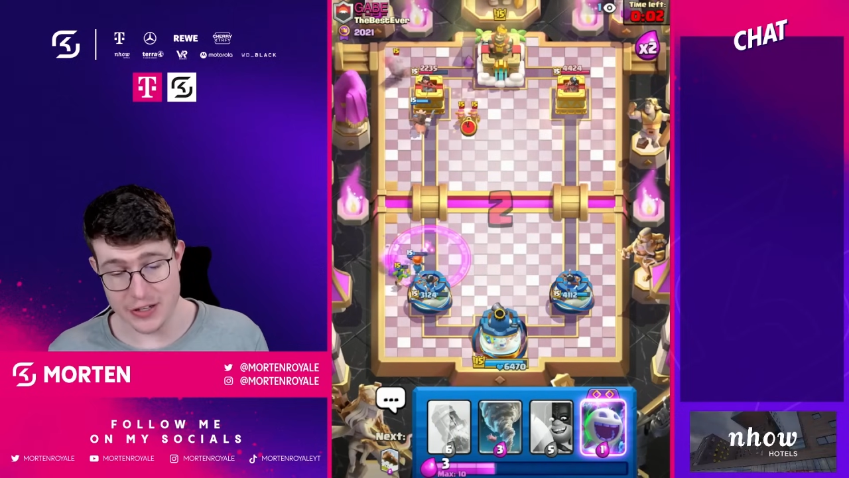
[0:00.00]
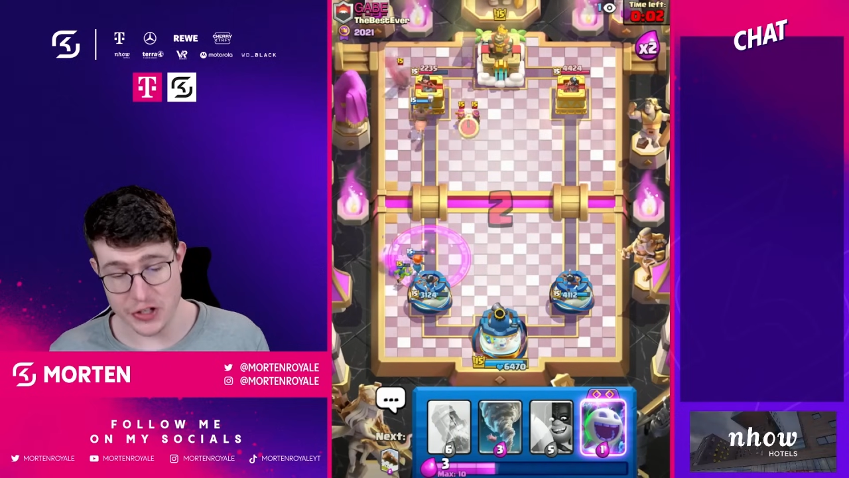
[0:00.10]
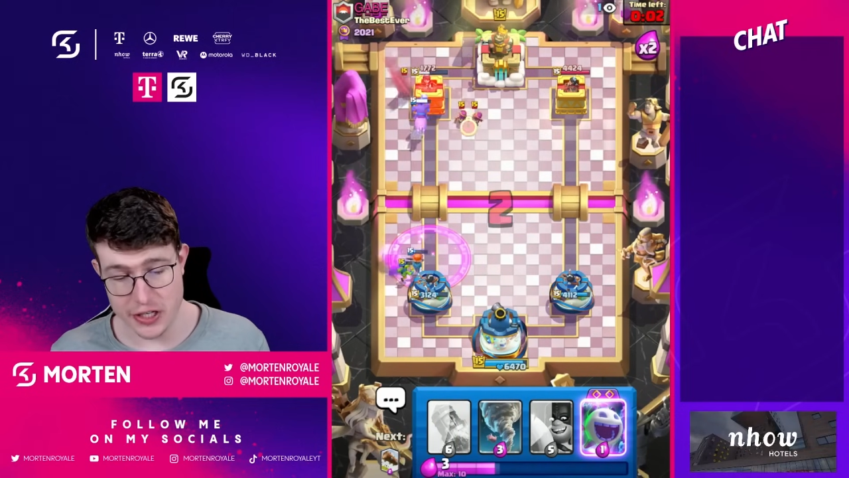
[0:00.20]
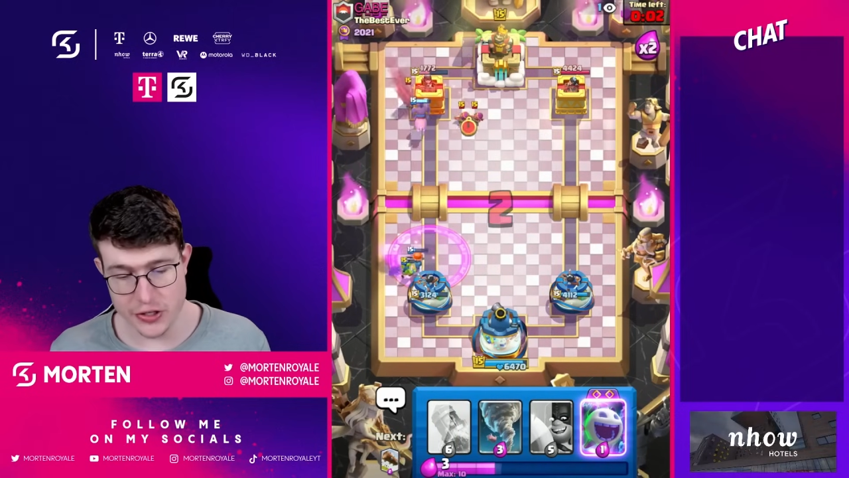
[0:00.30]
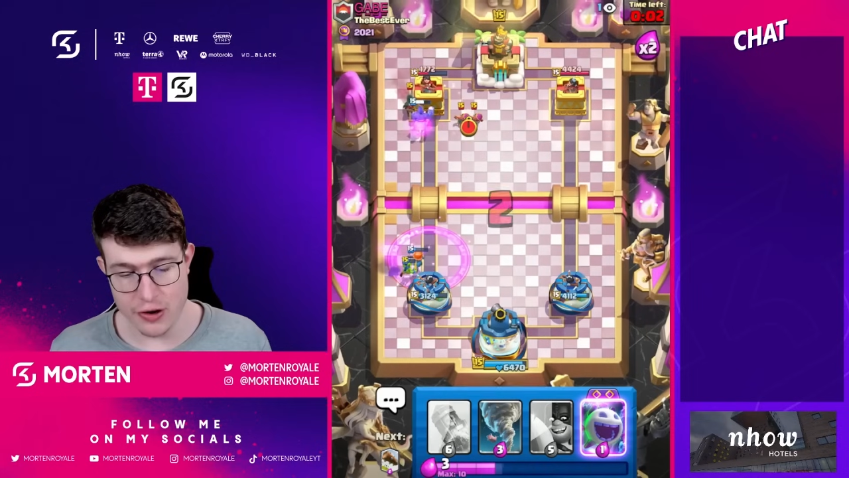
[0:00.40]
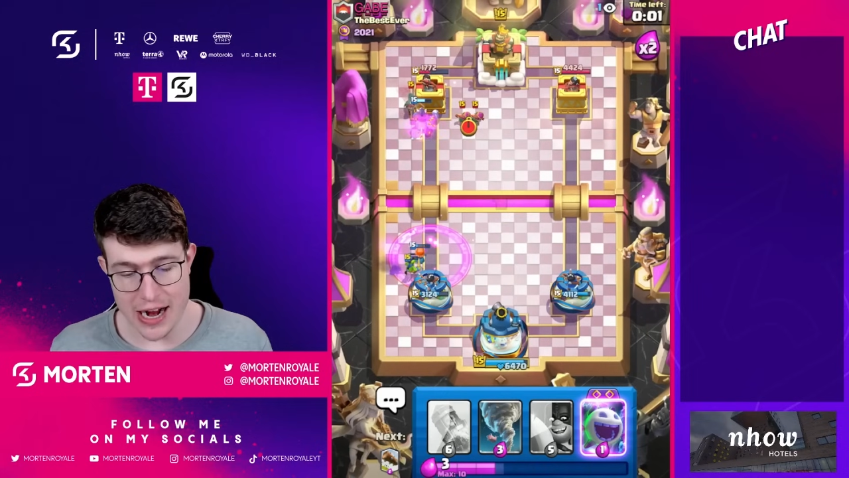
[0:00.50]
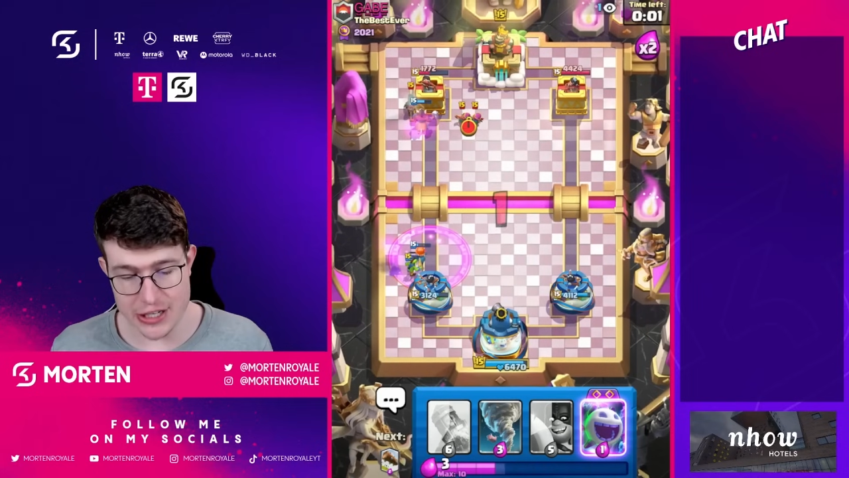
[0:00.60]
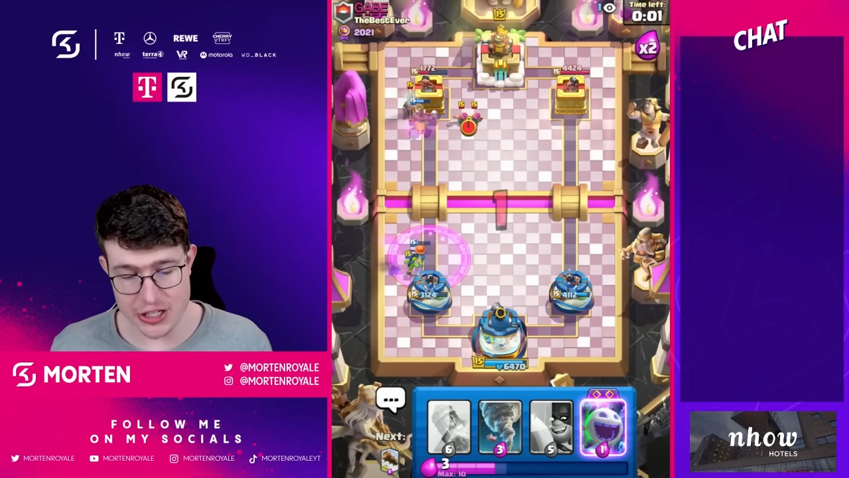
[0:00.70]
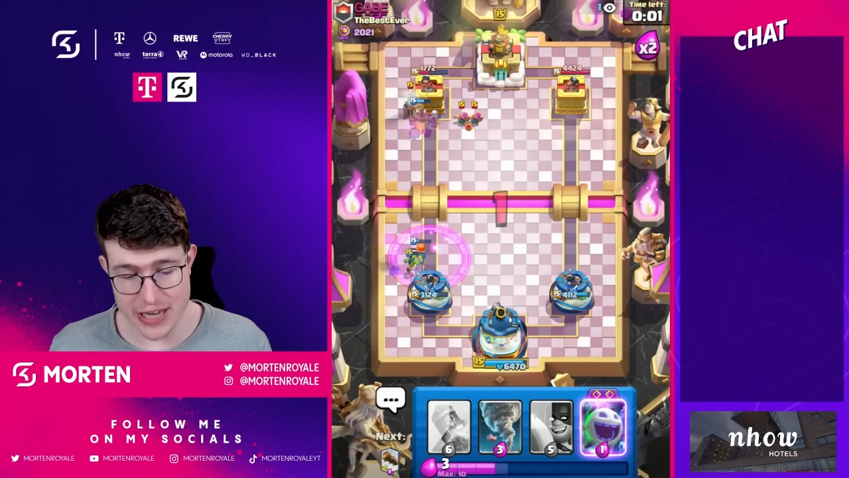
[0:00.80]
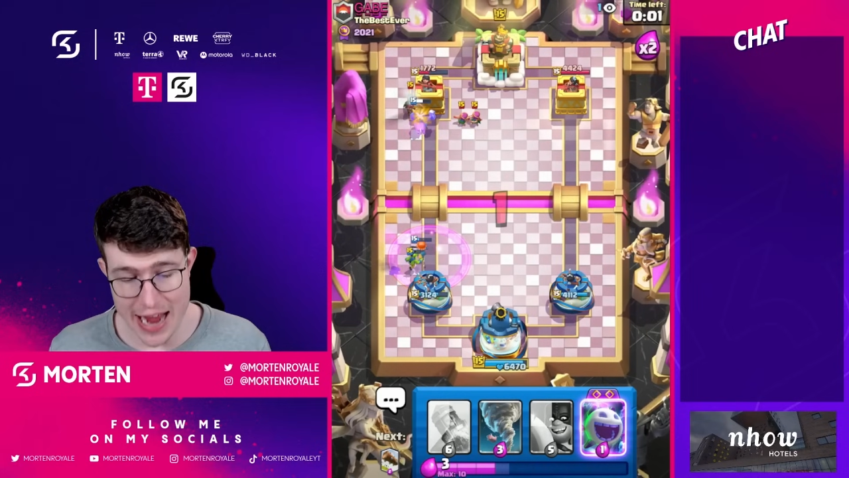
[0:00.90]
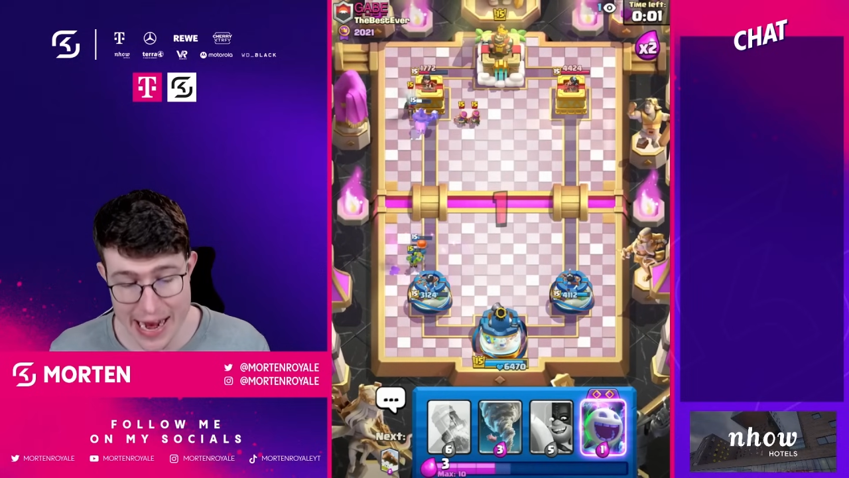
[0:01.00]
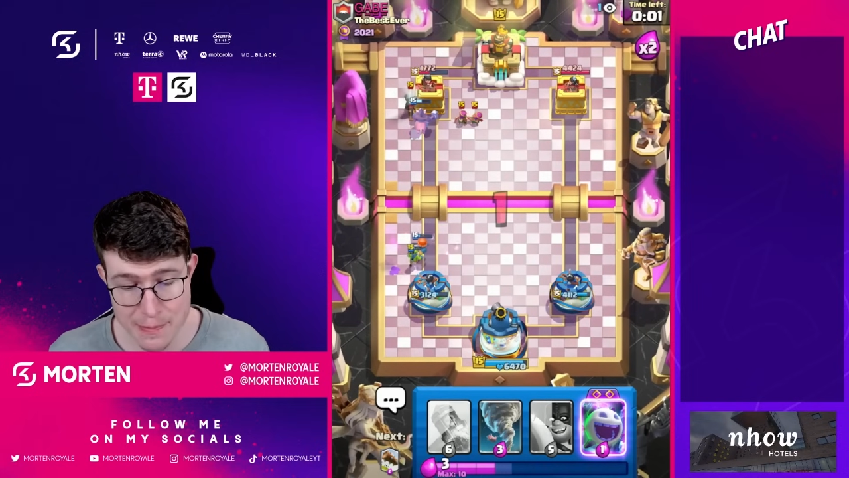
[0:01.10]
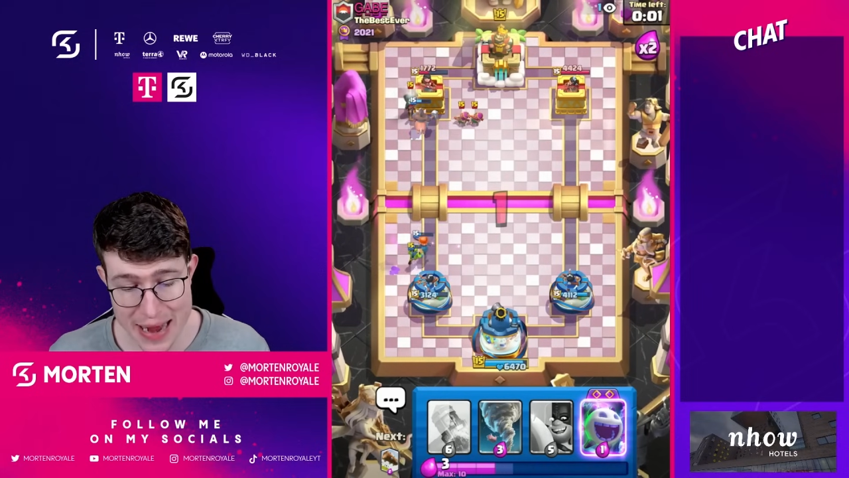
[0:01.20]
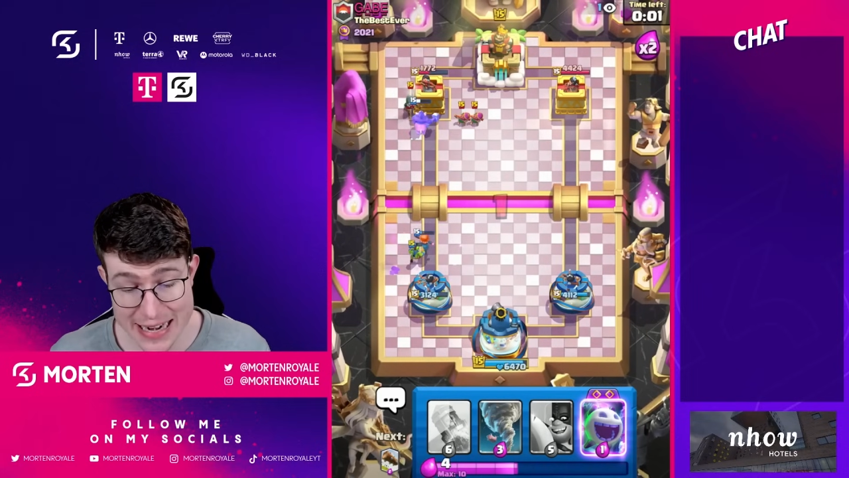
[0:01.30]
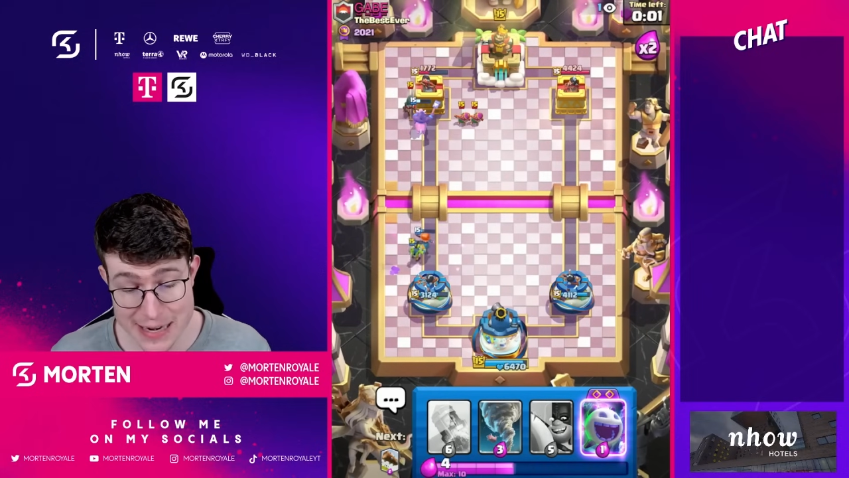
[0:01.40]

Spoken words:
So he needs to go Archers there and Bandit,